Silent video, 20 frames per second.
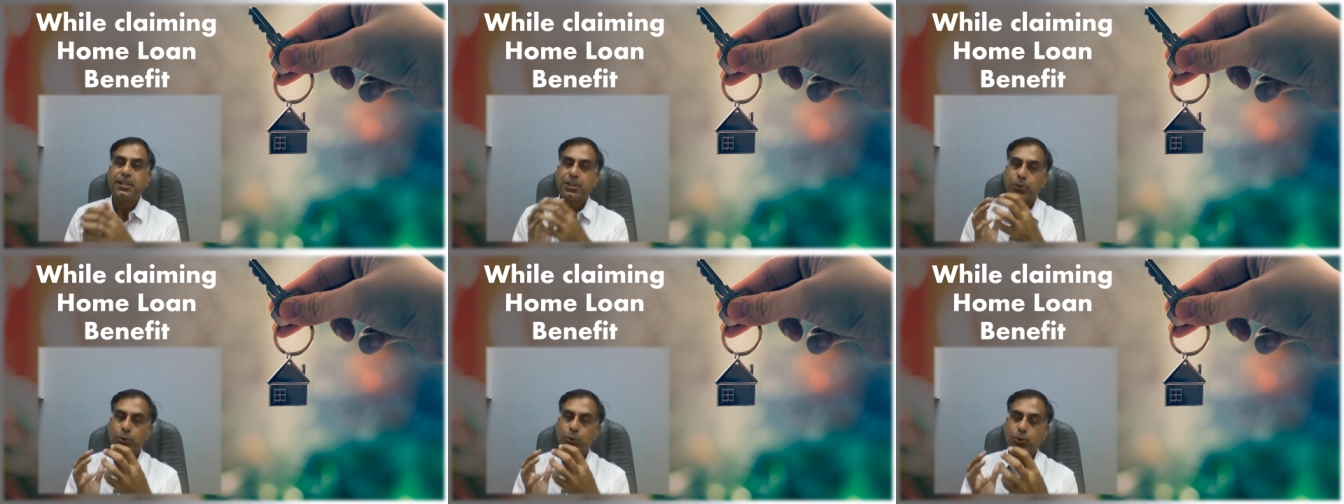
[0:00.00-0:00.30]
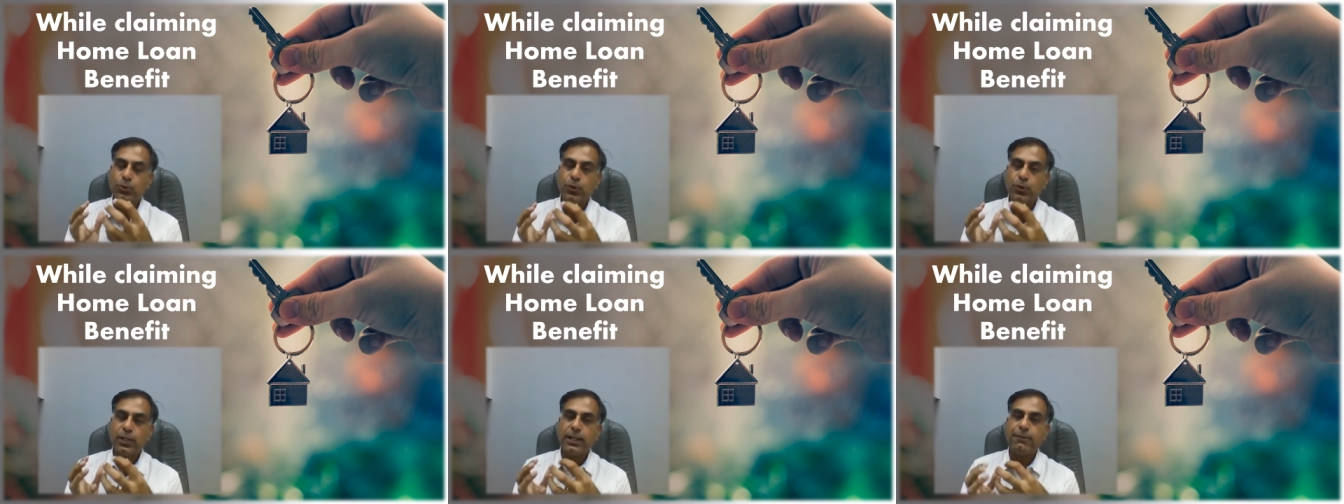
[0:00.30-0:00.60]

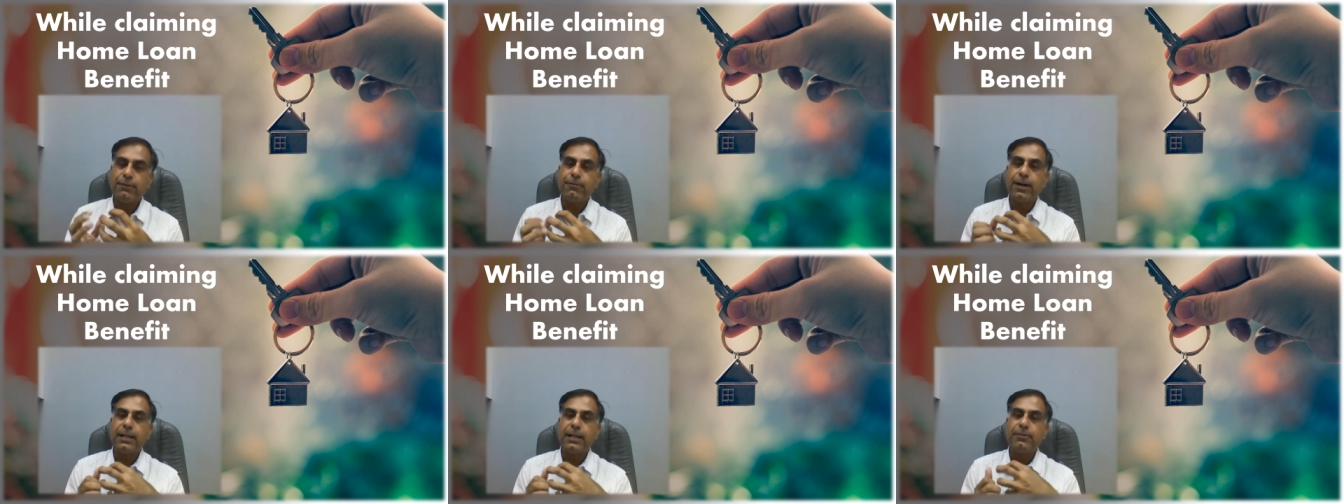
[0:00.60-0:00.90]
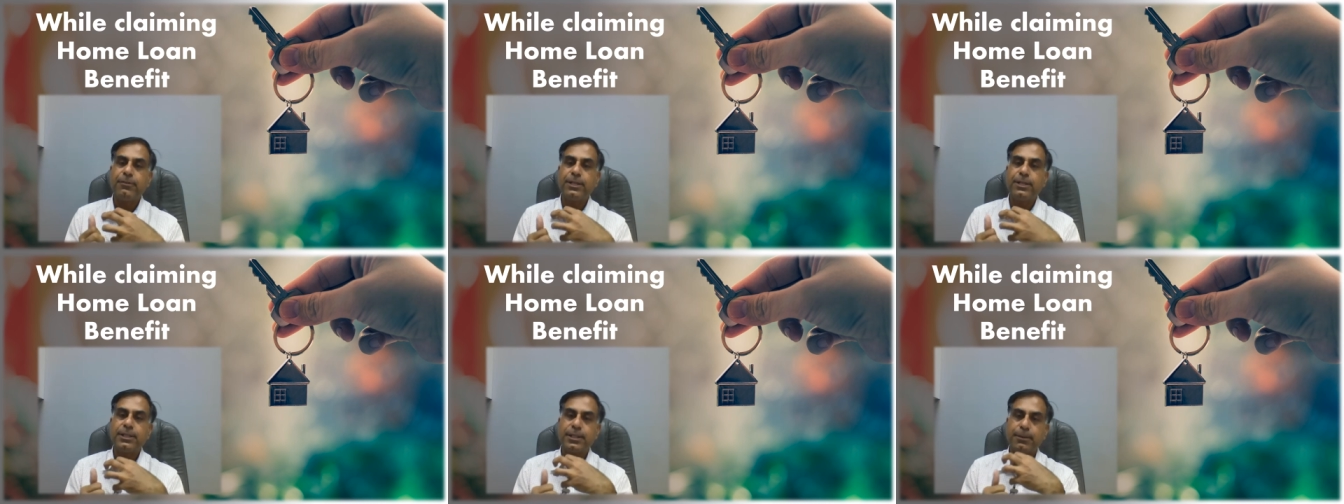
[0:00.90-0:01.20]
usually while
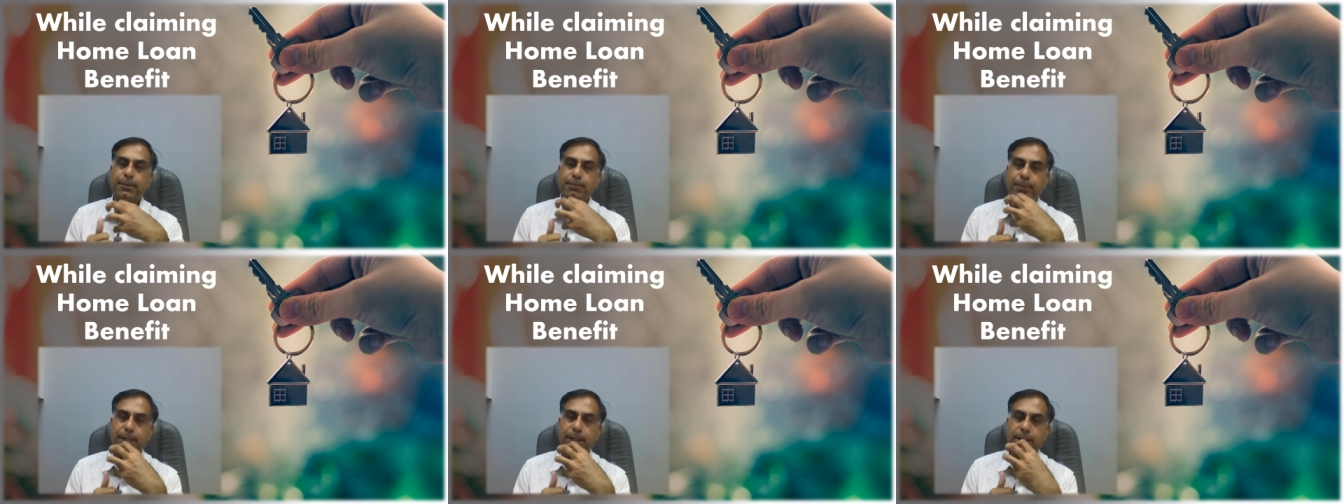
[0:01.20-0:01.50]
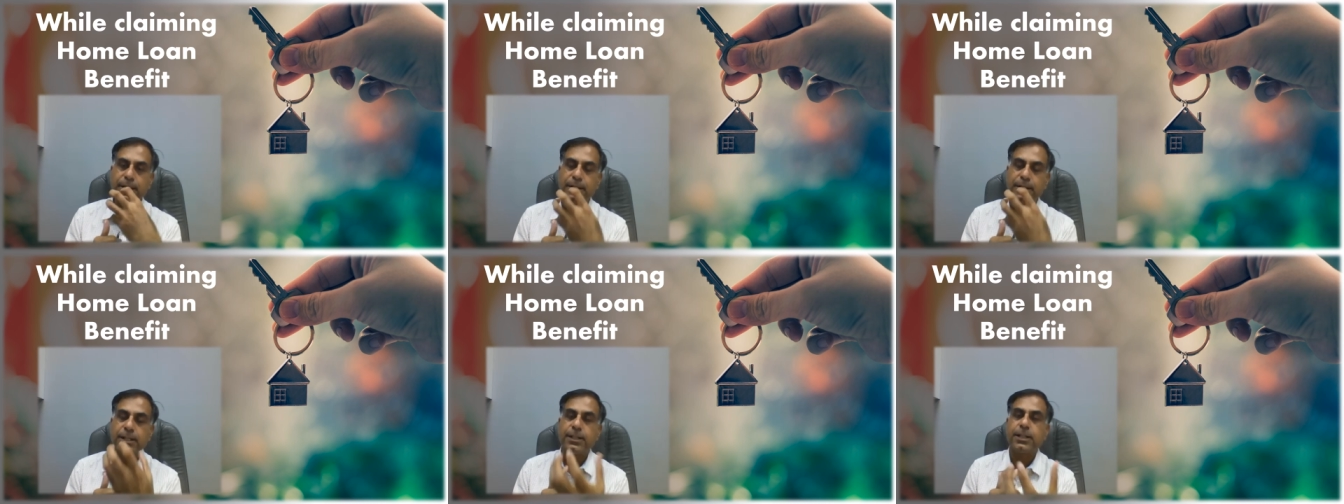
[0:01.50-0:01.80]
we submit
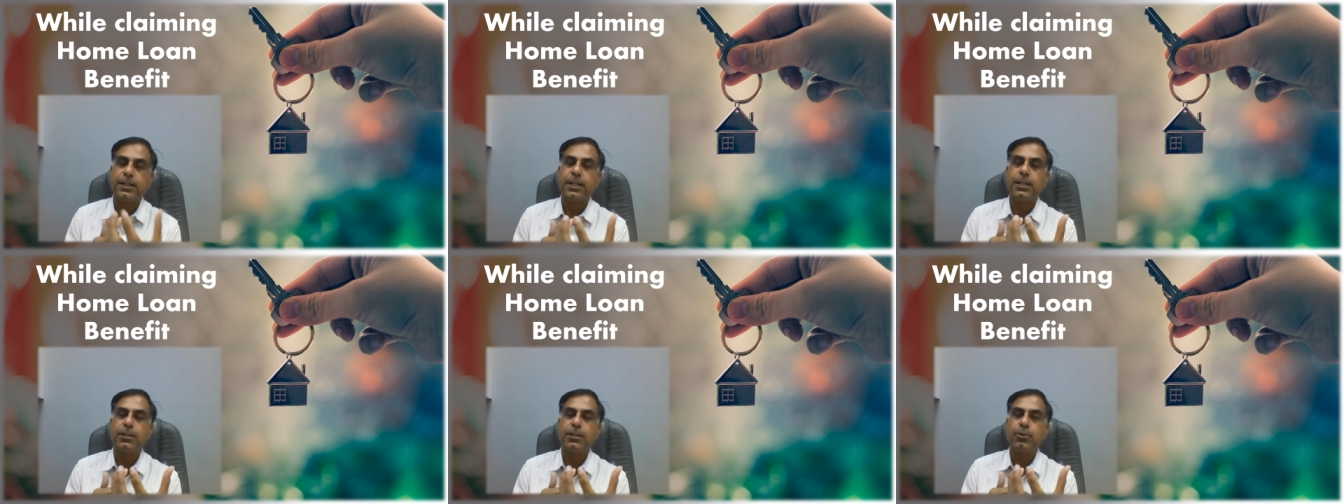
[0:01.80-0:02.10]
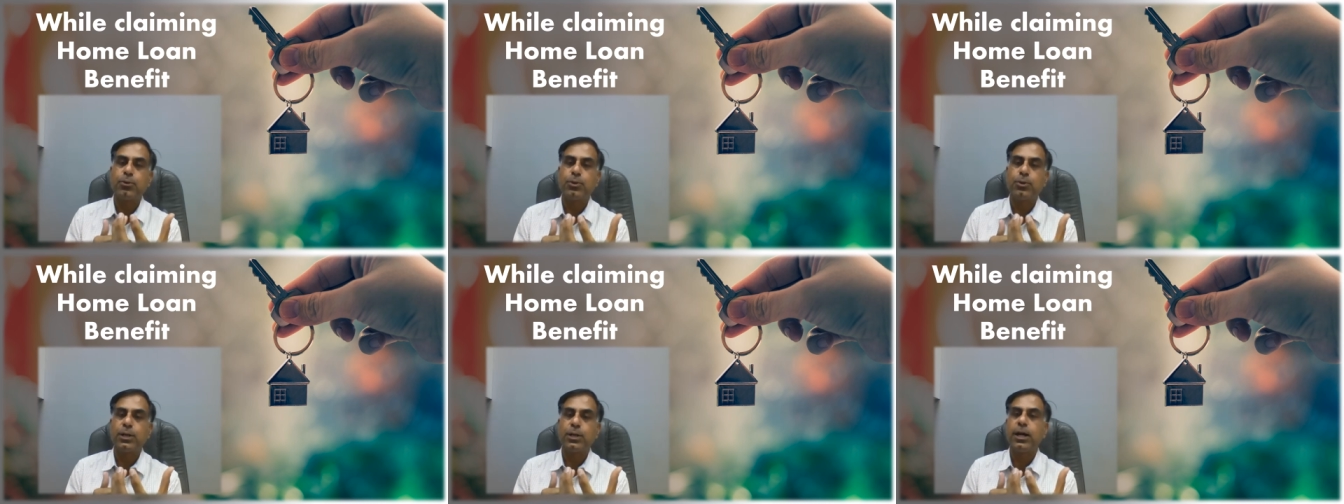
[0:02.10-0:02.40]
the detail
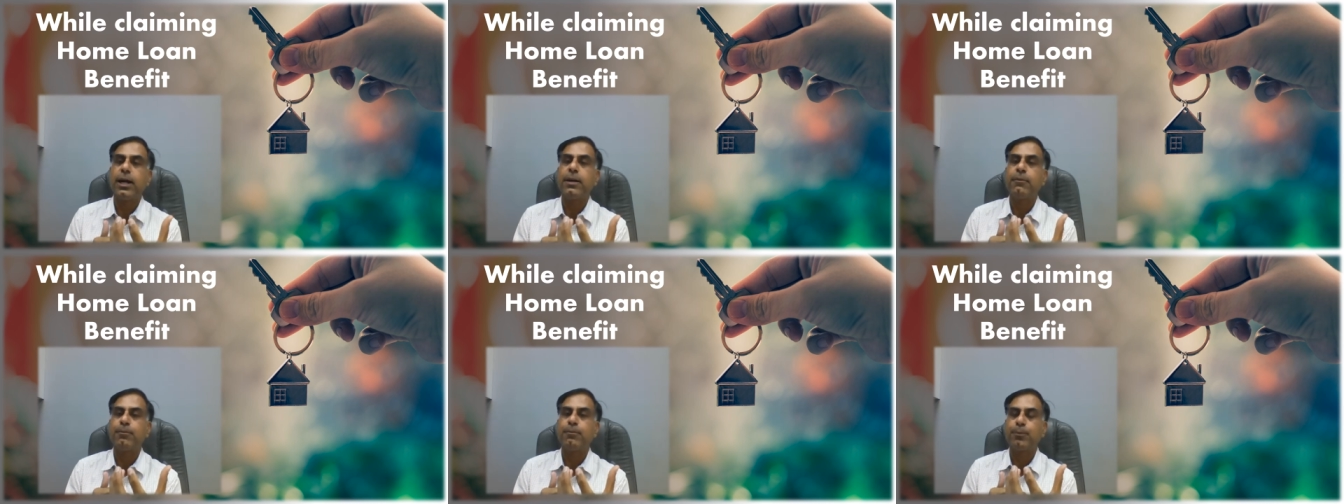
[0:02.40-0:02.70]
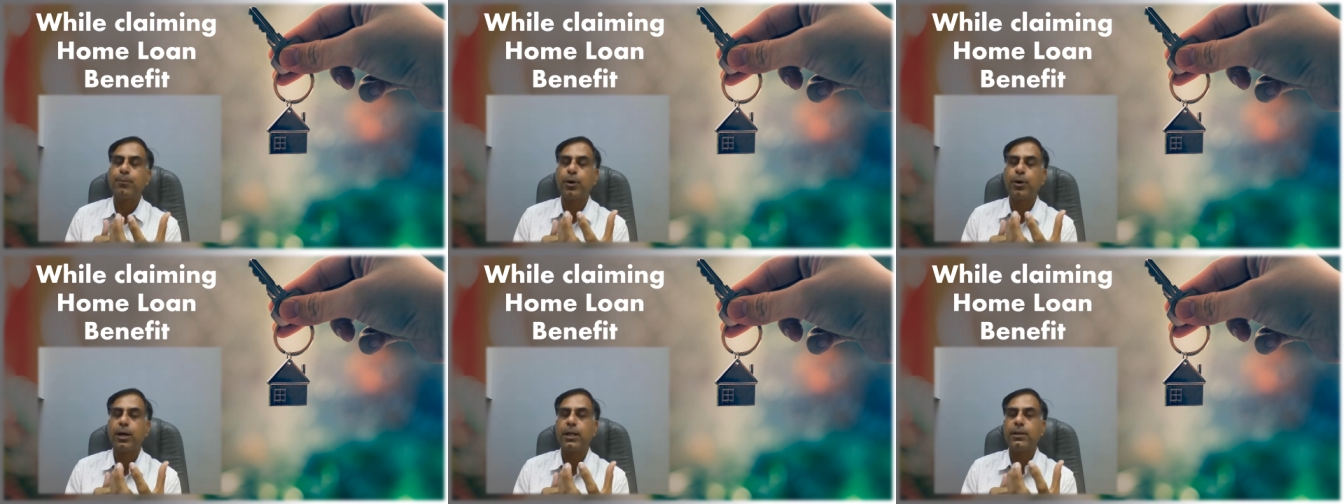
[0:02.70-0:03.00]
to the
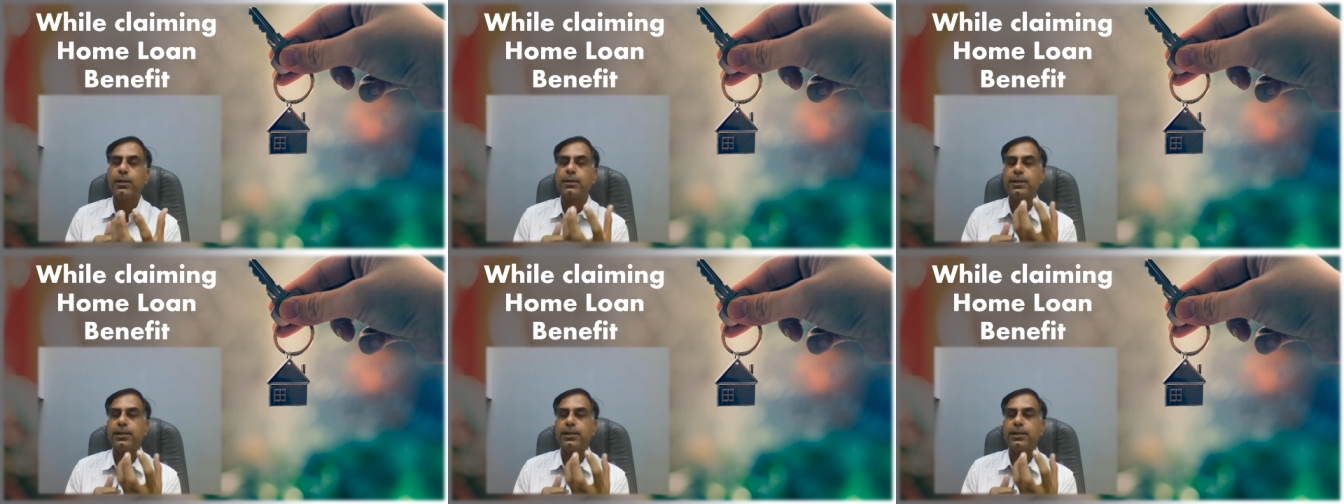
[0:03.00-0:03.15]
employer